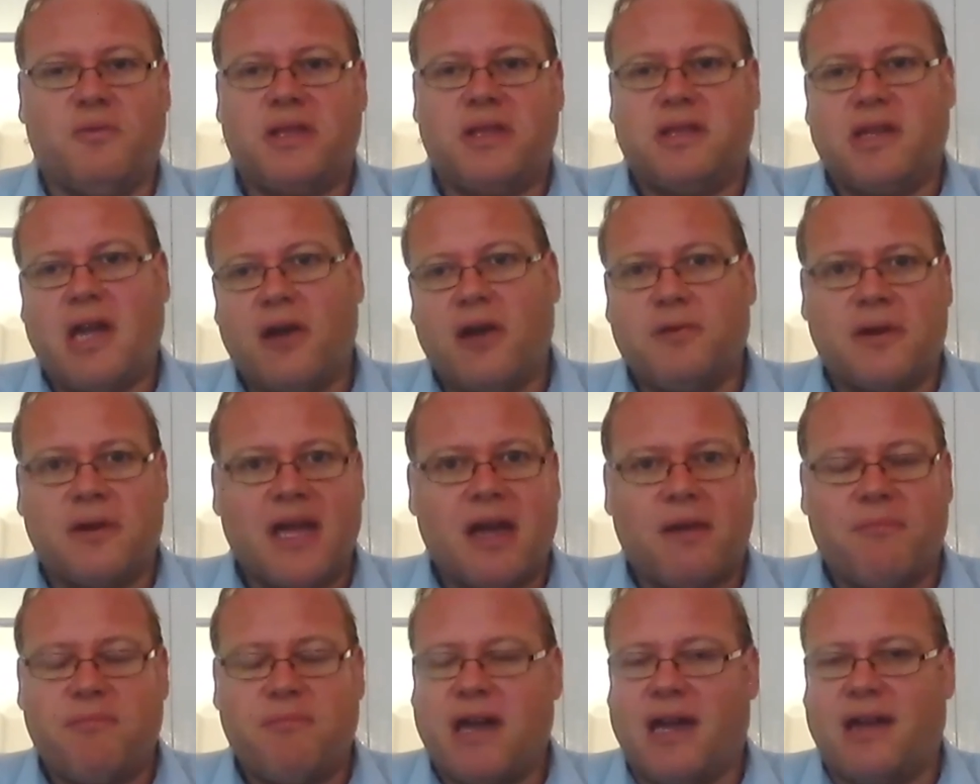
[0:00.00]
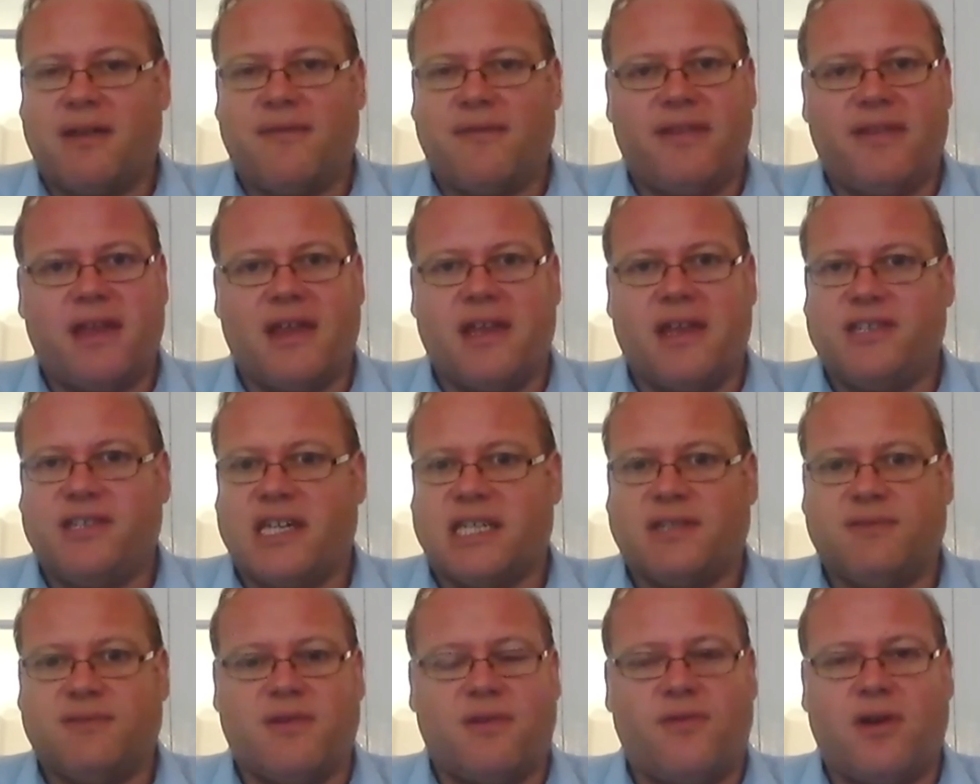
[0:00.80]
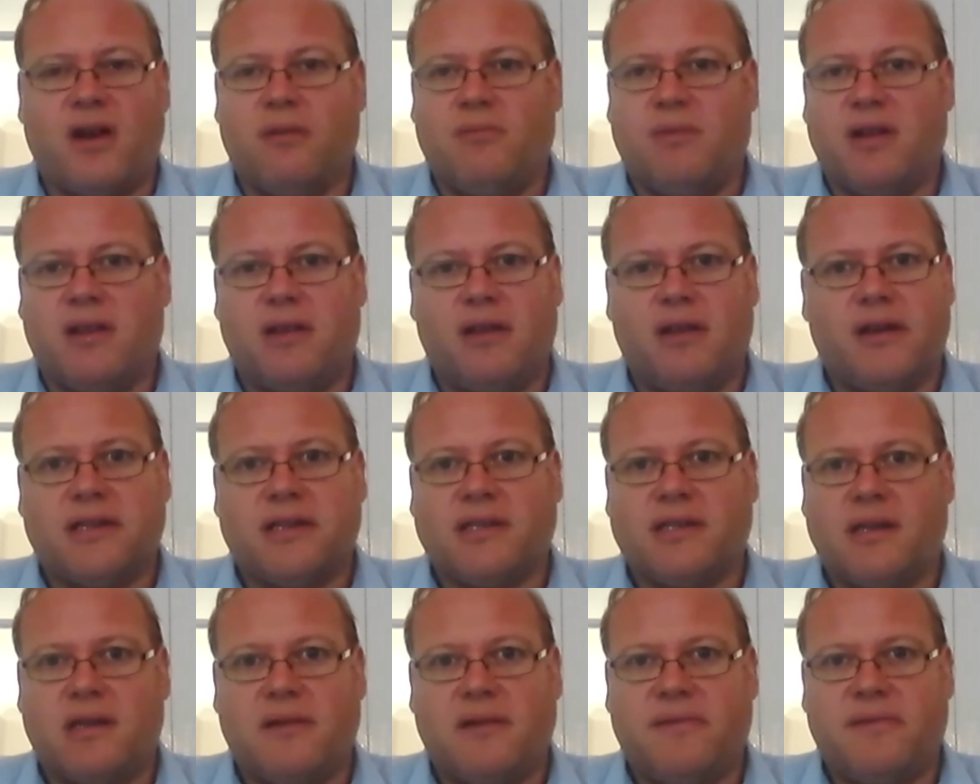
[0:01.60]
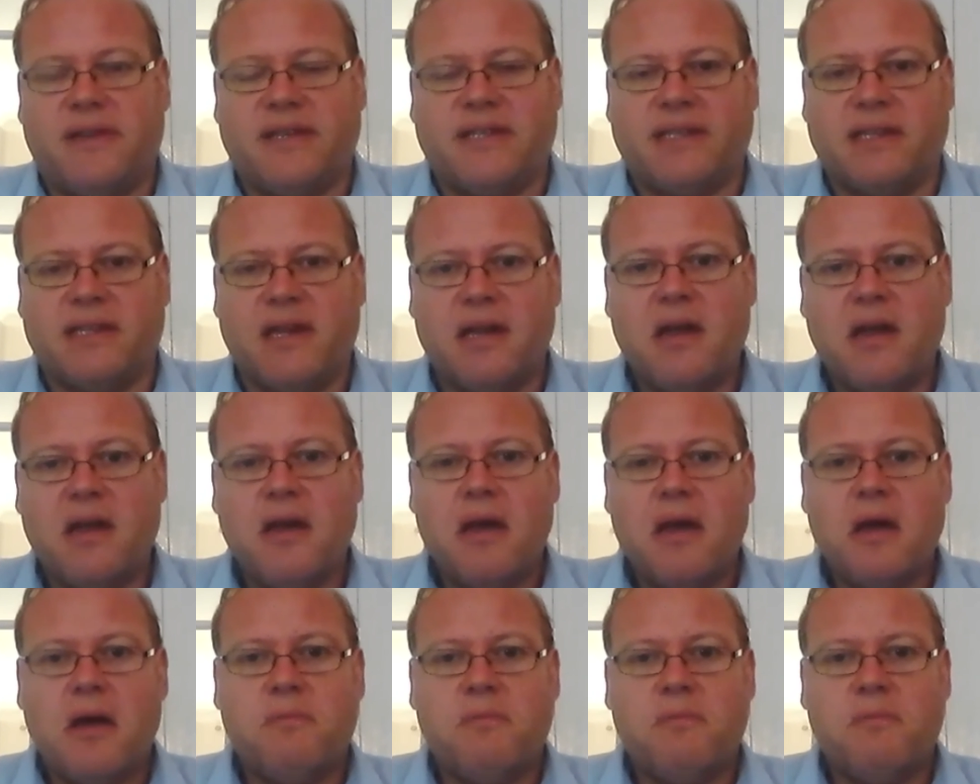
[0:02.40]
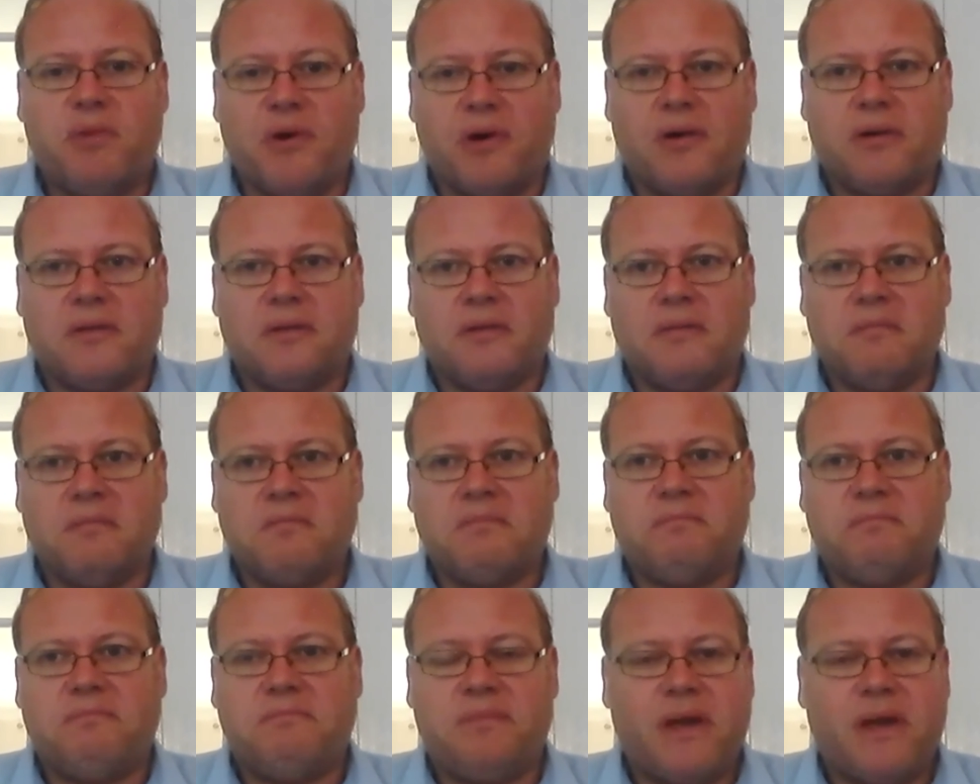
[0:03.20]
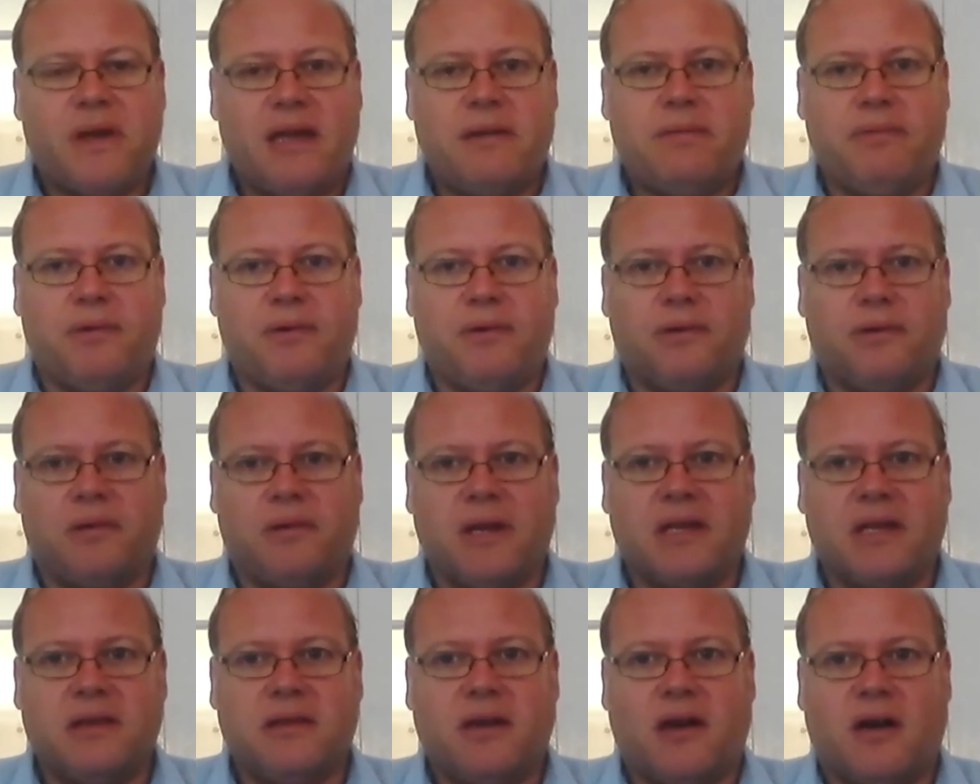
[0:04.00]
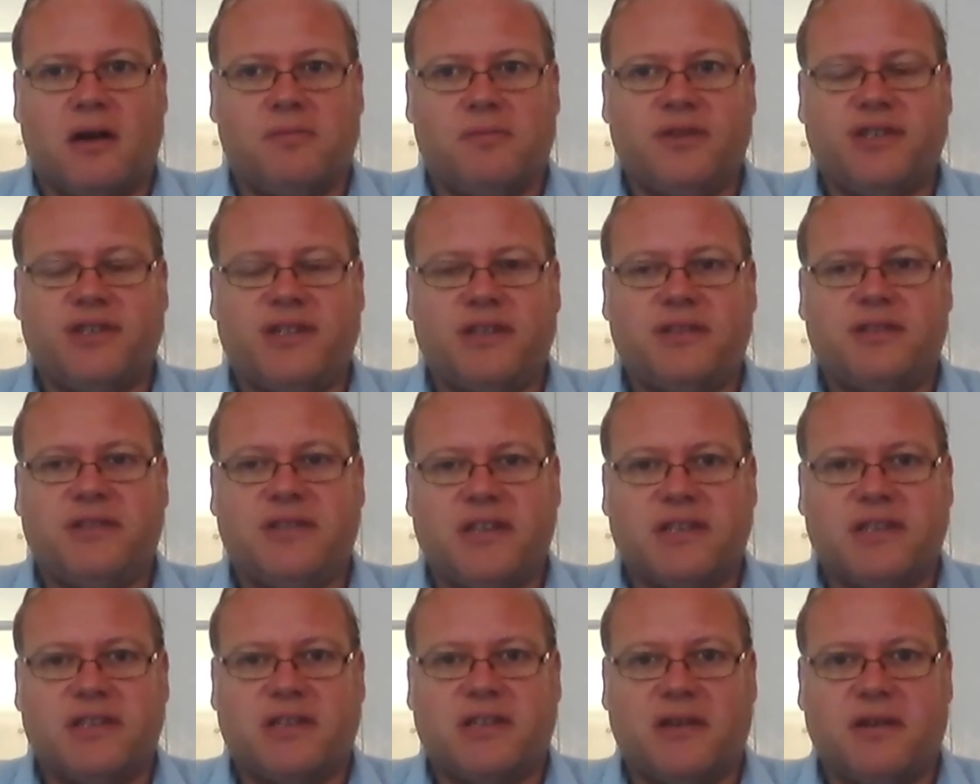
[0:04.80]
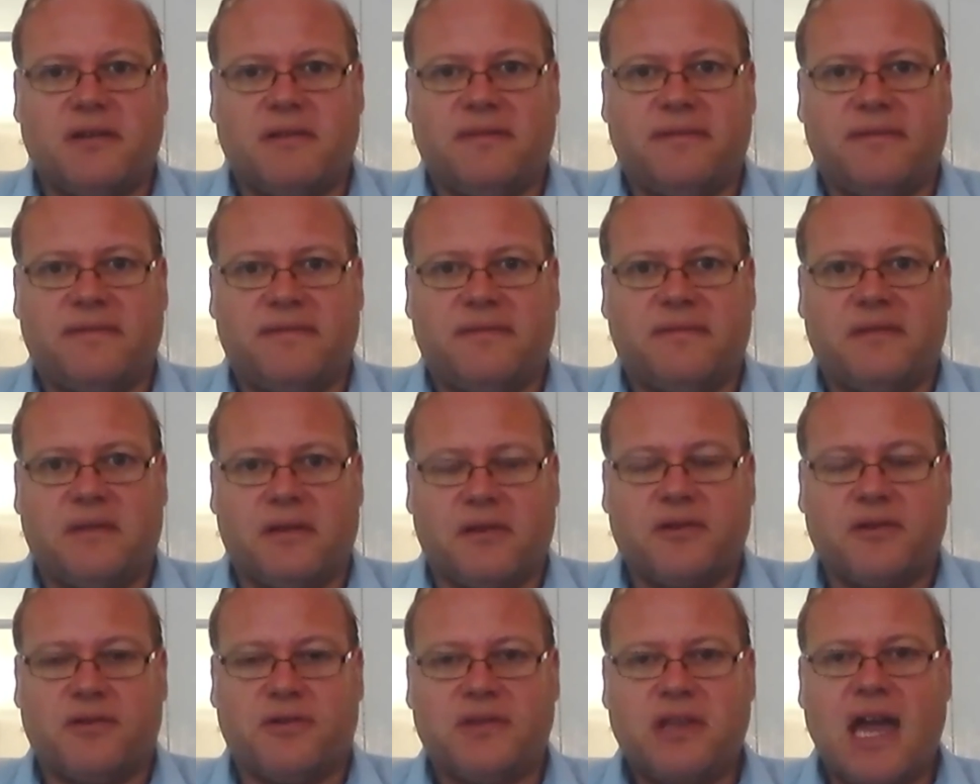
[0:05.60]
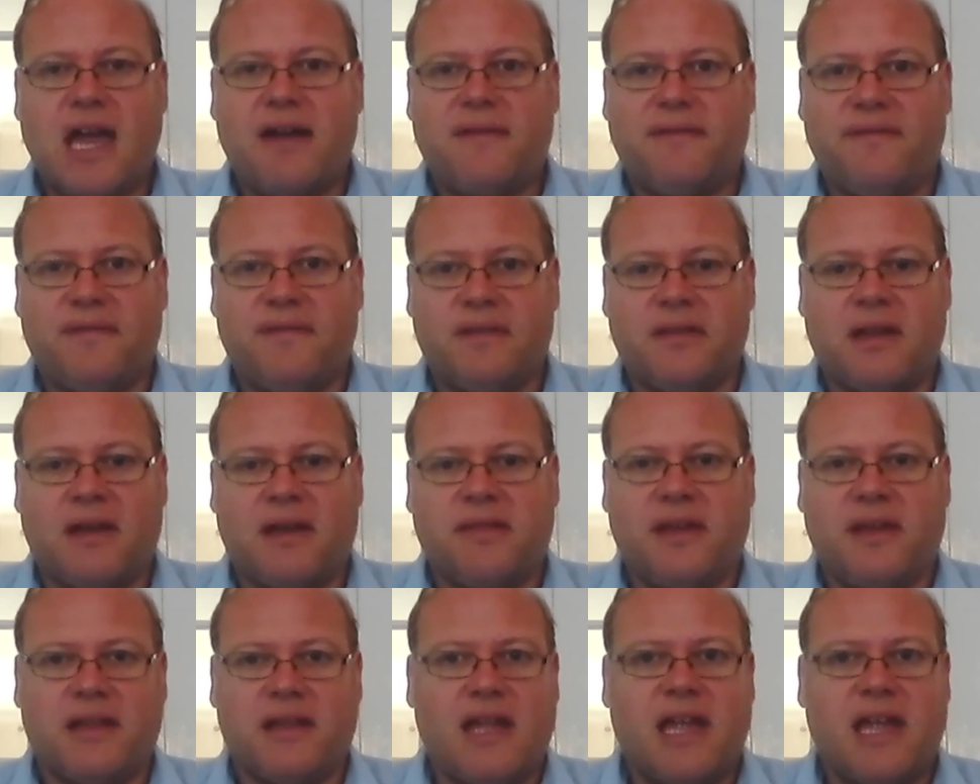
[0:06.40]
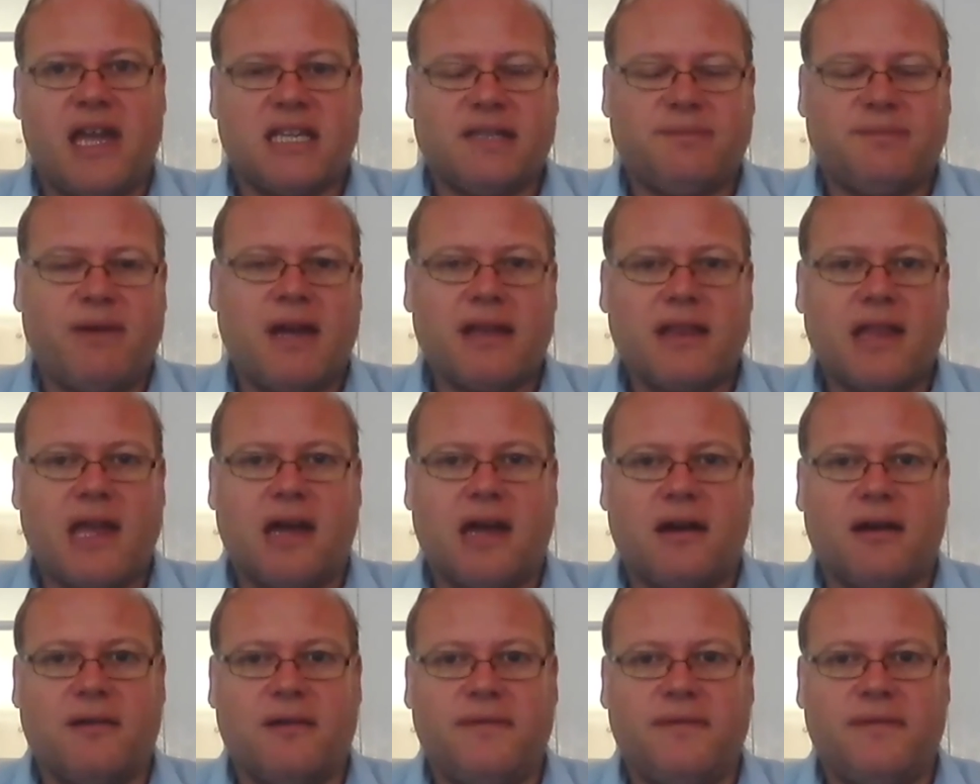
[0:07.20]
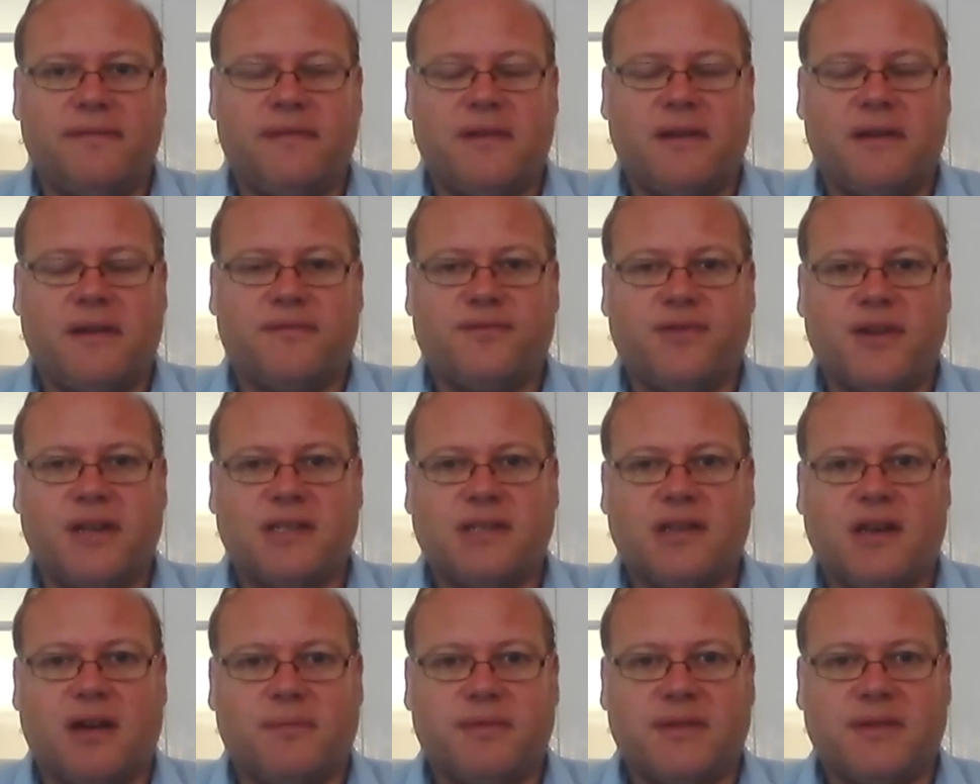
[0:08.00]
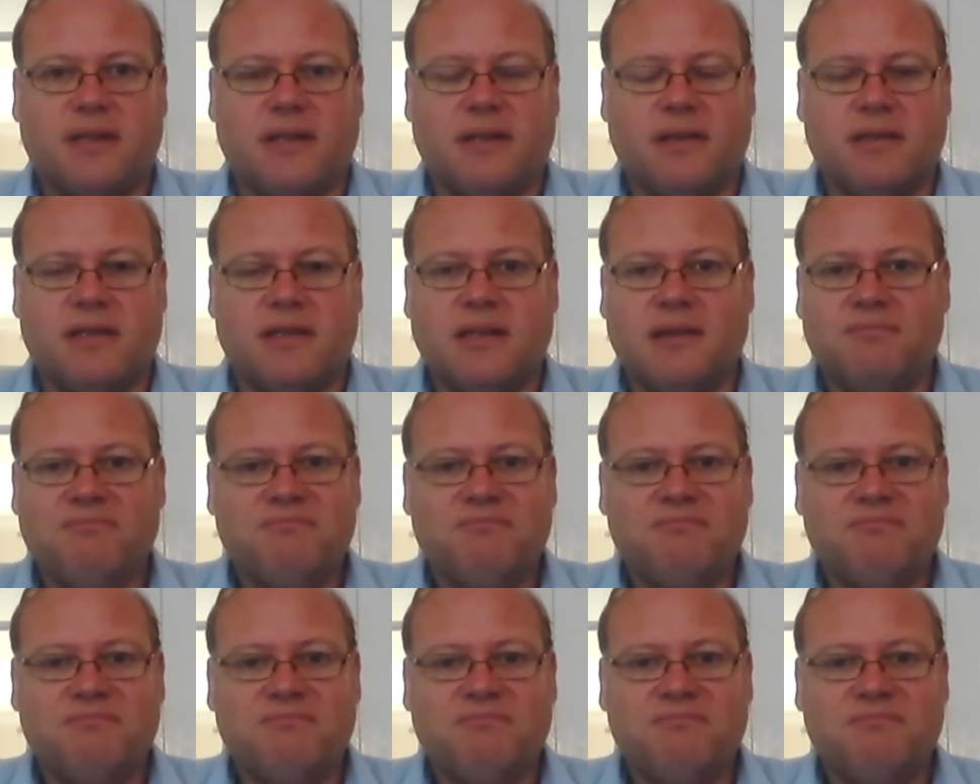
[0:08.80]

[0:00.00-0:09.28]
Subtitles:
We don't get paid for the NHS for a roaming nurse service, but people in Derbyshire deserve a good death, and I think they expect that of Treetops, and